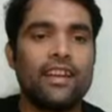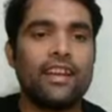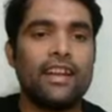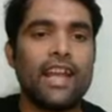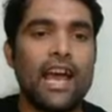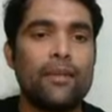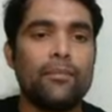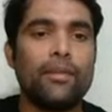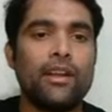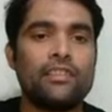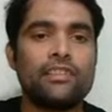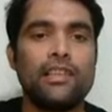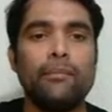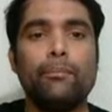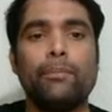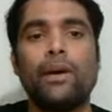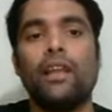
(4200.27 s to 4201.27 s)
Dye-penetrant.
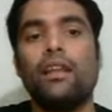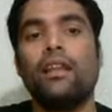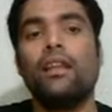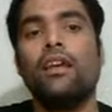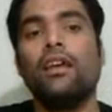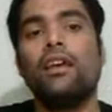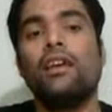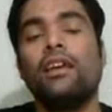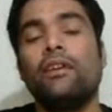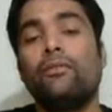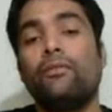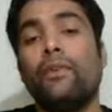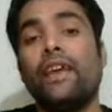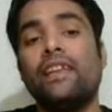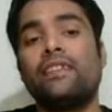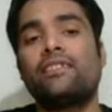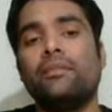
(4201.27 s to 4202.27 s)
Simple.
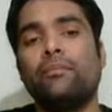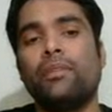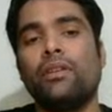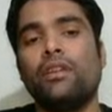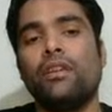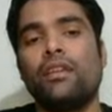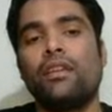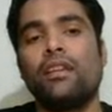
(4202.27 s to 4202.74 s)
Very simple.